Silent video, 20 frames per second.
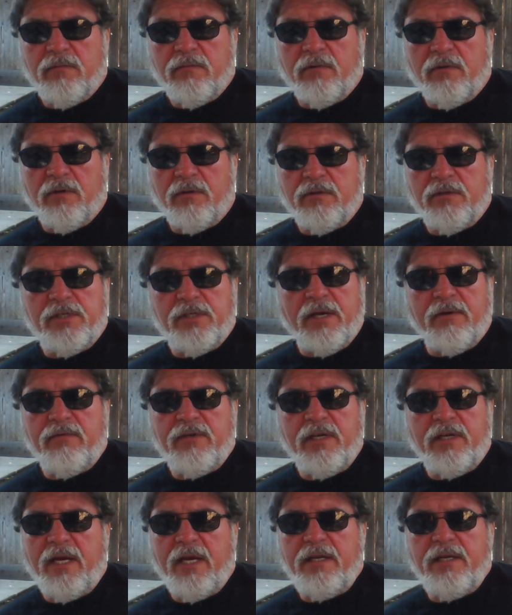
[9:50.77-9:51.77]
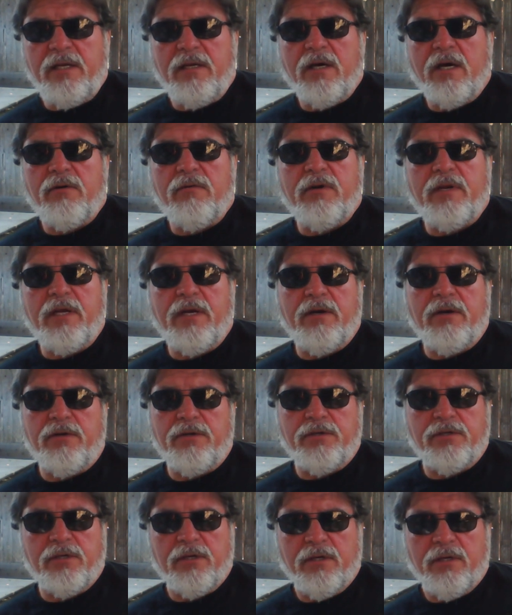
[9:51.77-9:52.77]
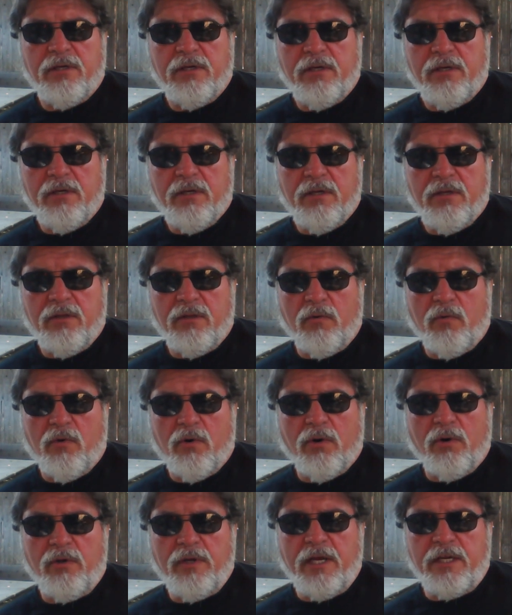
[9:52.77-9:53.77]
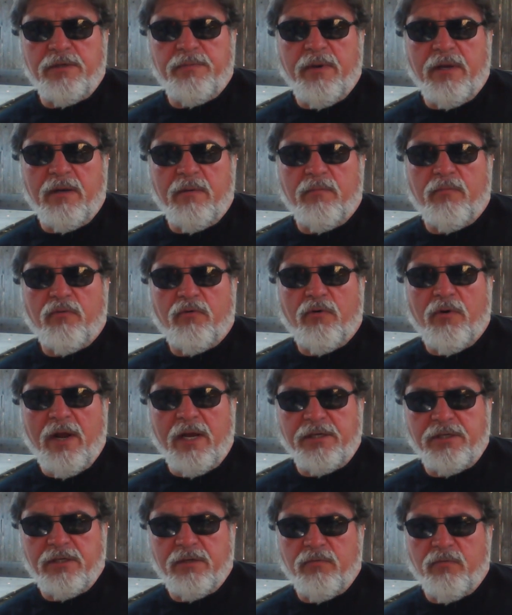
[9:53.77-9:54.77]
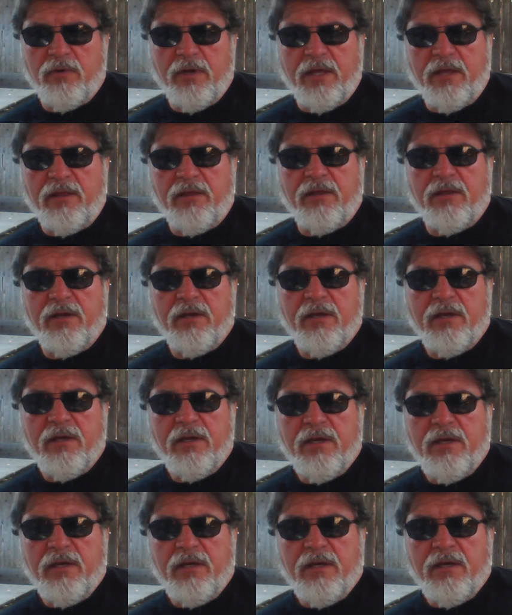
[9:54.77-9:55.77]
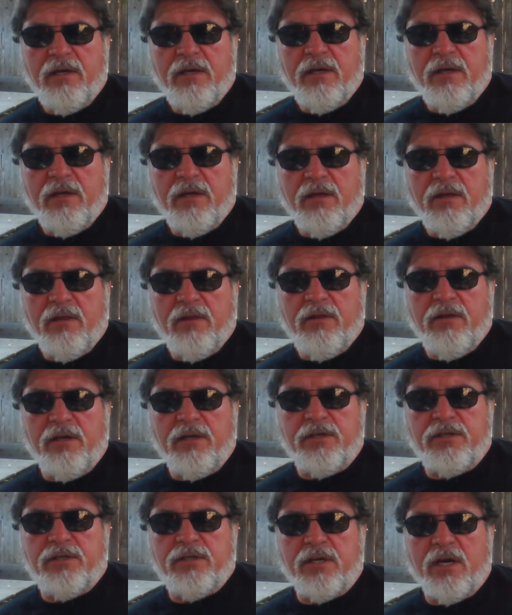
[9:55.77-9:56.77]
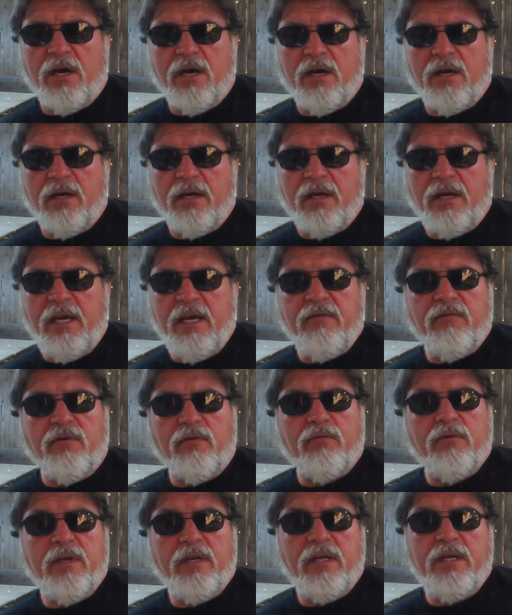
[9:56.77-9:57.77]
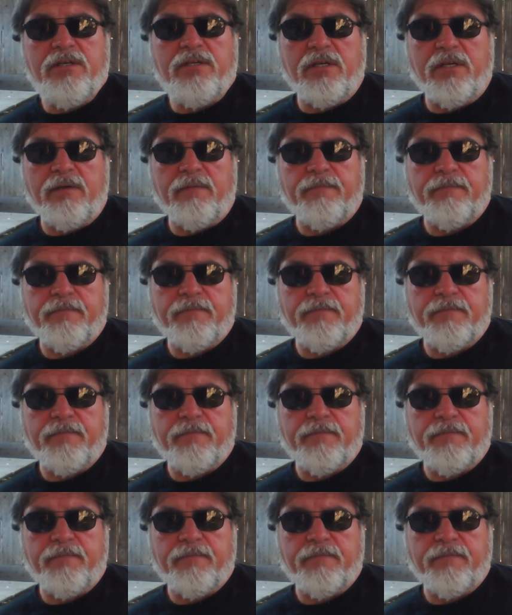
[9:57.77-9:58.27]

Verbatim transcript: For seventeen, eighteen hundred years, the world has been impressed with this uh, evil religion